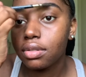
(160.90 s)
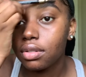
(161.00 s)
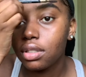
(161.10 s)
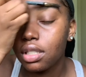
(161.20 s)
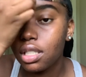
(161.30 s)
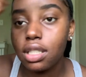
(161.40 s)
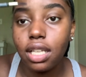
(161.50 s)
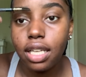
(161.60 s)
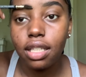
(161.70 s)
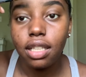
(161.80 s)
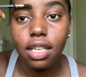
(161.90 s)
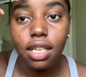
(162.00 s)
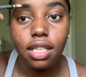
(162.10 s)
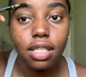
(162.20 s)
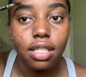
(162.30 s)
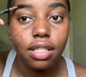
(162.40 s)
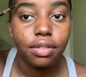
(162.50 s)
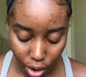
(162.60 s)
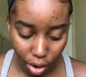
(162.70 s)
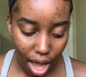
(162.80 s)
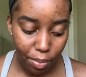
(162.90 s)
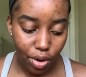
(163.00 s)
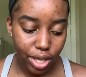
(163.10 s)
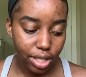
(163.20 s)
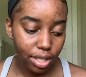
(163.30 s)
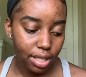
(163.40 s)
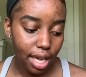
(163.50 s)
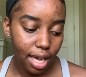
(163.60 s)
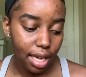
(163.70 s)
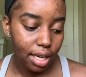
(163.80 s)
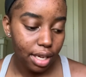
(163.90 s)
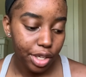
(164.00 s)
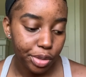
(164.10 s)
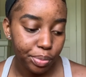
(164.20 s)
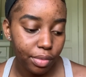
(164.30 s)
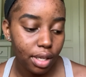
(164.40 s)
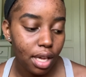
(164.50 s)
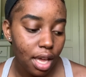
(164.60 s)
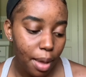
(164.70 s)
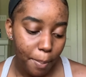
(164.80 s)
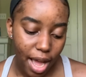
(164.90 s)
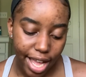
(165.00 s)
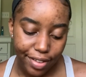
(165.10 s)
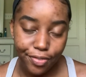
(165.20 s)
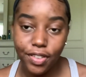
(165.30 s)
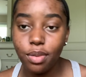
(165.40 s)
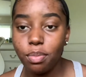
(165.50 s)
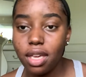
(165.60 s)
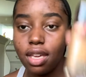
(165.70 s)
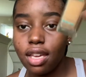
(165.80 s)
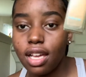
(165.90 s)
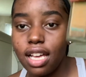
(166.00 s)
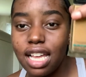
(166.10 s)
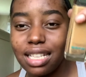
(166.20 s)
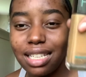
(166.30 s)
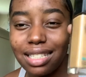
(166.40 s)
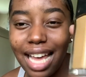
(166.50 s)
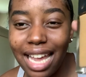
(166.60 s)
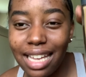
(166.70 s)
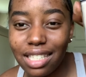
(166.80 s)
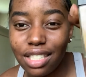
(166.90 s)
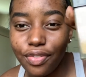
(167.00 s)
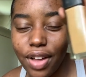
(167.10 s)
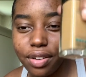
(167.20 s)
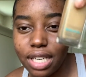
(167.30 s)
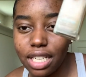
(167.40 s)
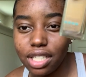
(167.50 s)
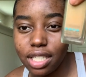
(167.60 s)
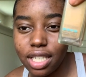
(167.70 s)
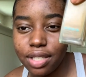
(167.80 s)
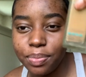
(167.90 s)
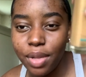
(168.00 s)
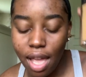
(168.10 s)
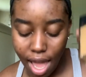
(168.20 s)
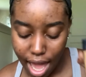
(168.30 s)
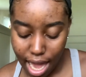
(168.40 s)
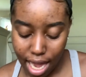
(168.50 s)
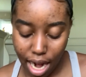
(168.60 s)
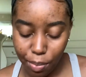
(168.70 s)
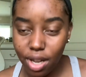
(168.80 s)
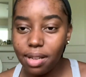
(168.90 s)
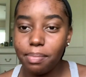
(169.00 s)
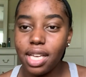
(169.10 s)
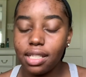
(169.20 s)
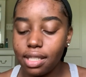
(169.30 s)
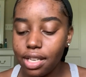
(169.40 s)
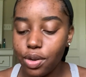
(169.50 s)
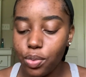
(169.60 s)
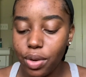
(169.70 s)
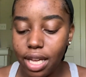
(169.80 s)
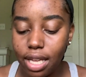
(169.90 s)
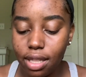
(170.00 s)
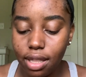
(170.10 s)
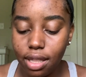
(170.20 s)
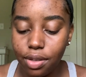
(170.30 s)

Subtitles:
just like this. So I'm going to take my Fit Me. It's a light foundation, and I'm gonna mix it with